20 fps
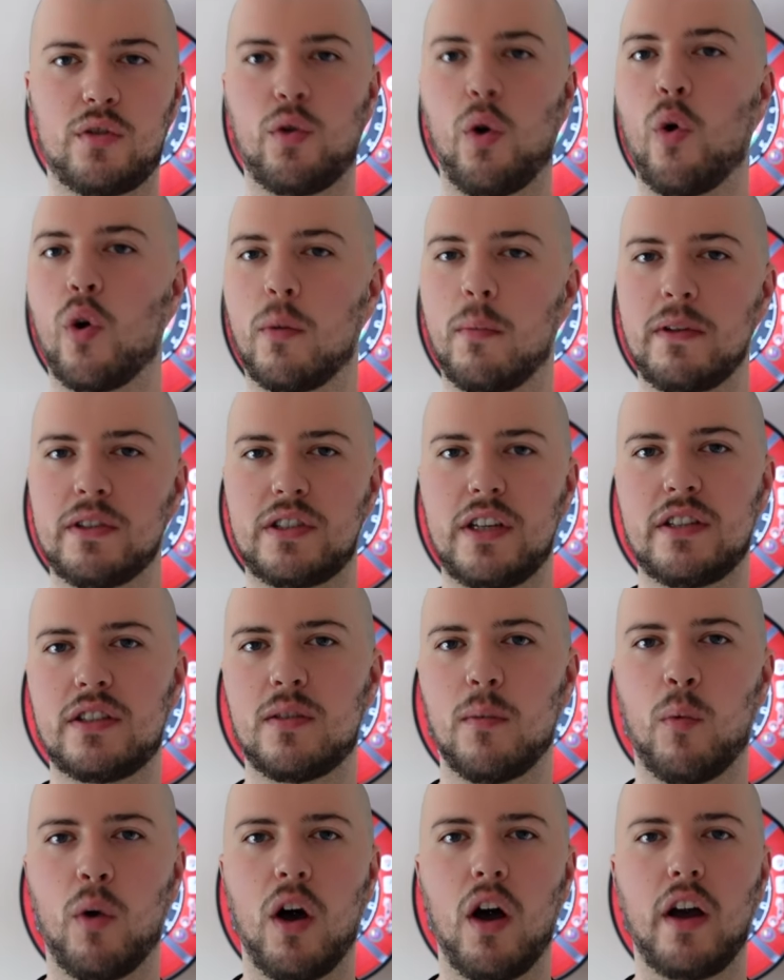tournament
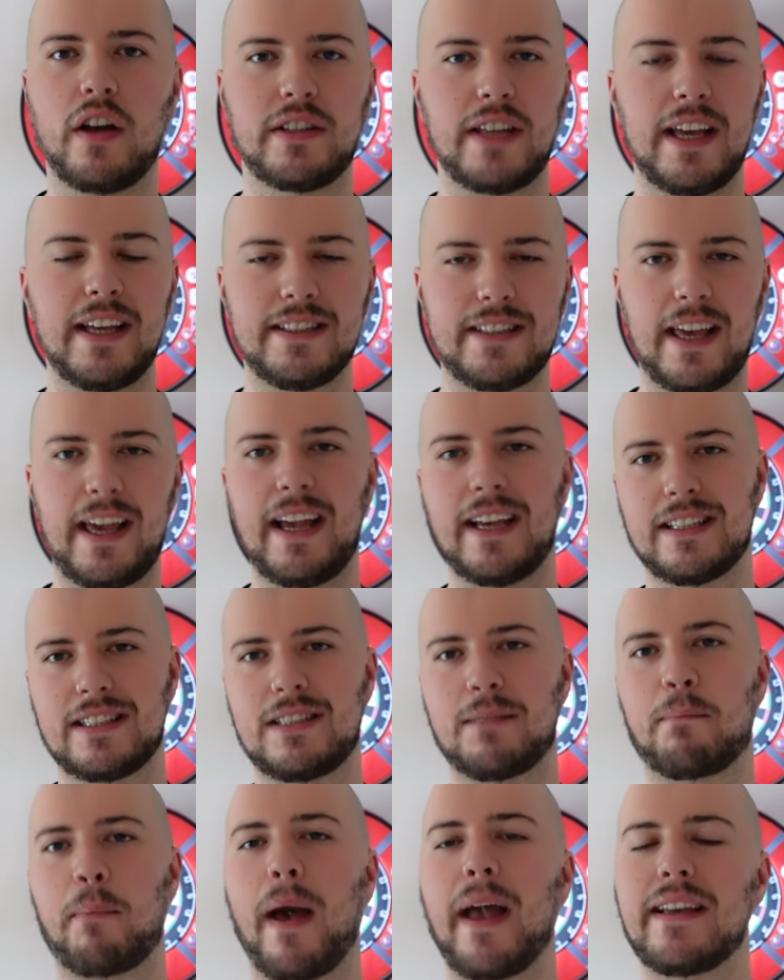system works is
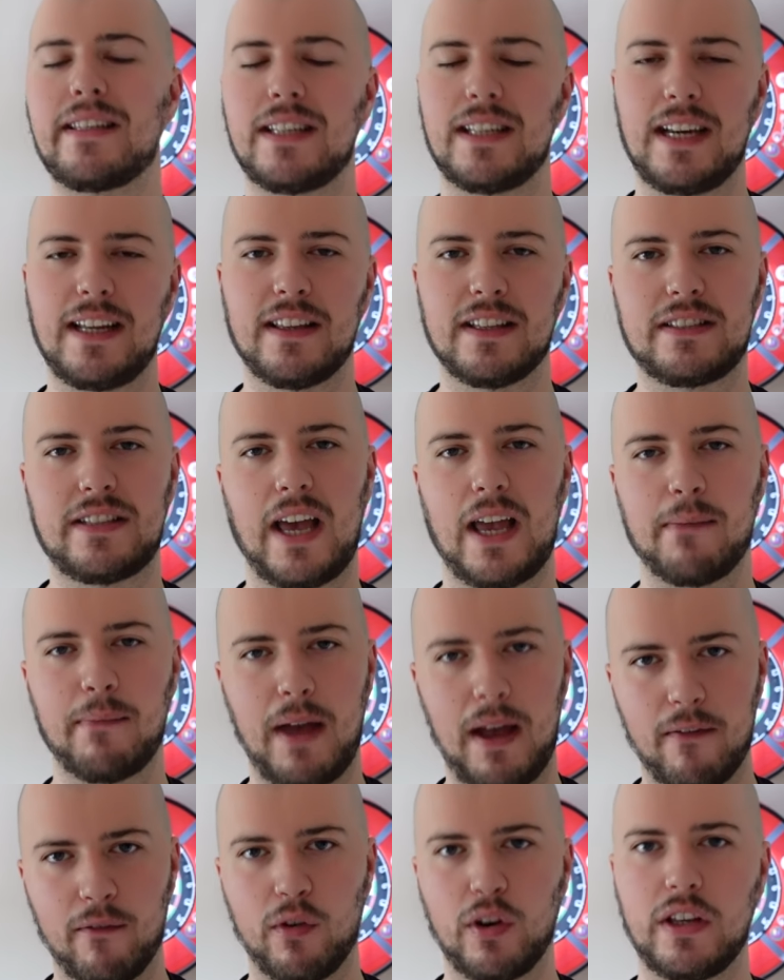it's basically the same
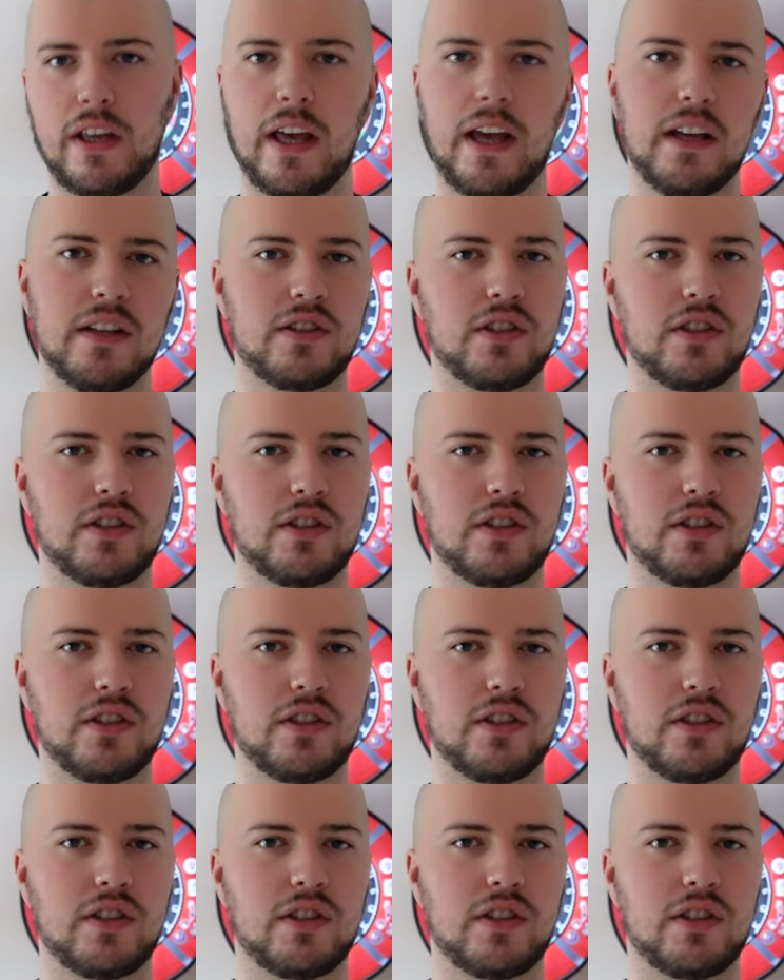every year.